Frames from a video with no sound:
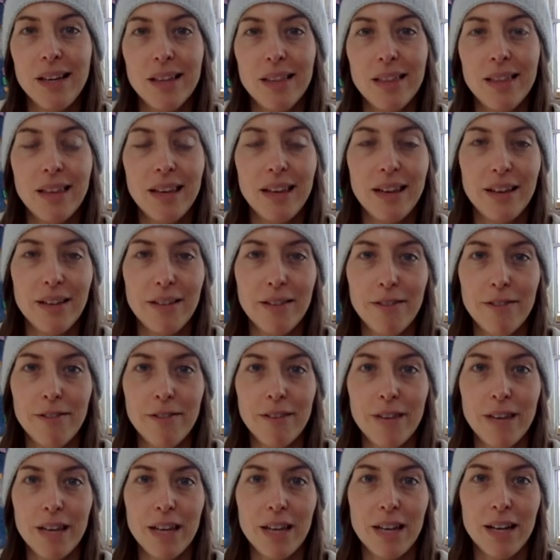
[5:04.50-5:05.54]
live
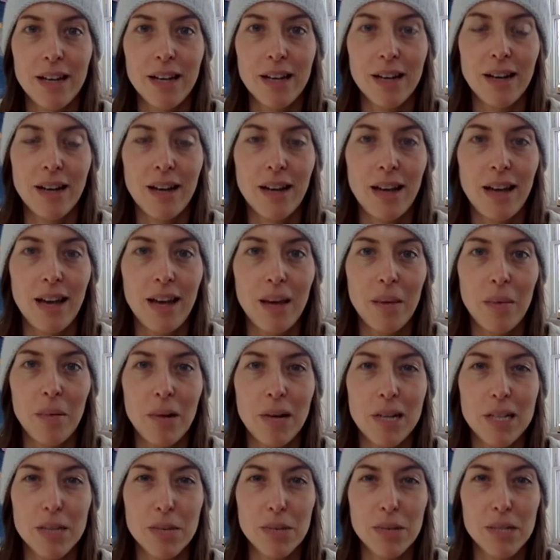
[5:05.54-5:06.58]
in a
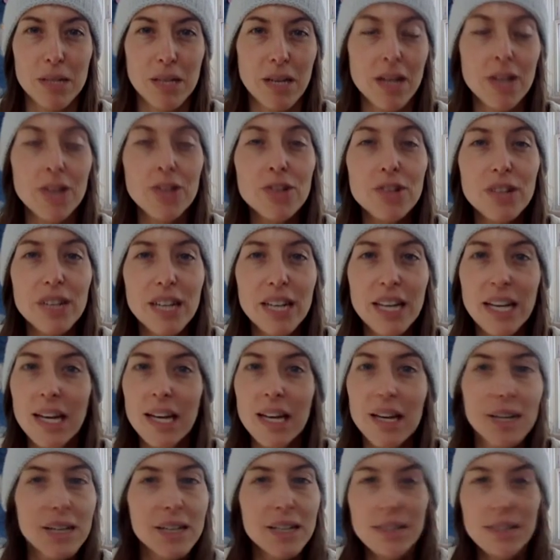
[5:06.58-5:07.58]
prosperous country